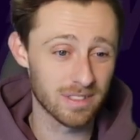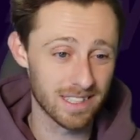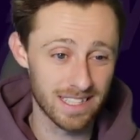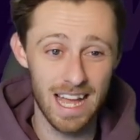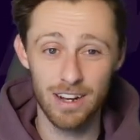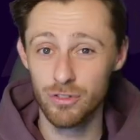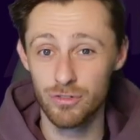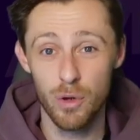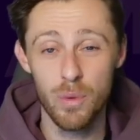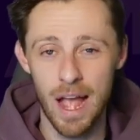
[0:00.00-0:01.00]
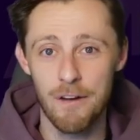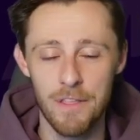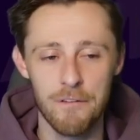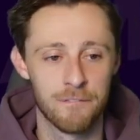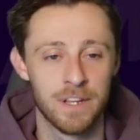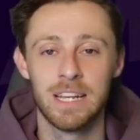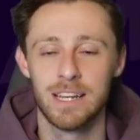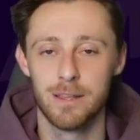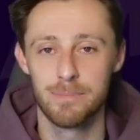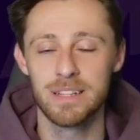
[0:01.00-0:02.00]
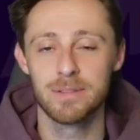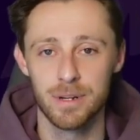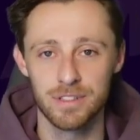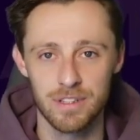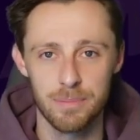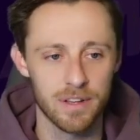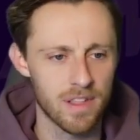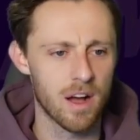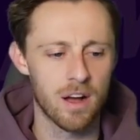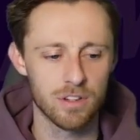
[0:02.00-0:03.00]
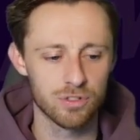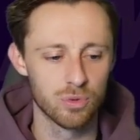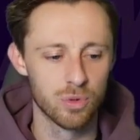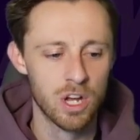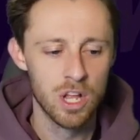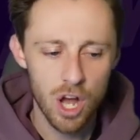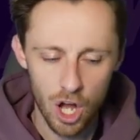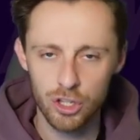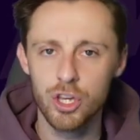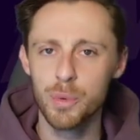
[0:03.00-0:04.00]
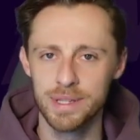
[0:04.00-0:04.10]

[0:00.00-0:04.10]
Again, I don't have that feeling in the pit of my stomach that Arsenal are going to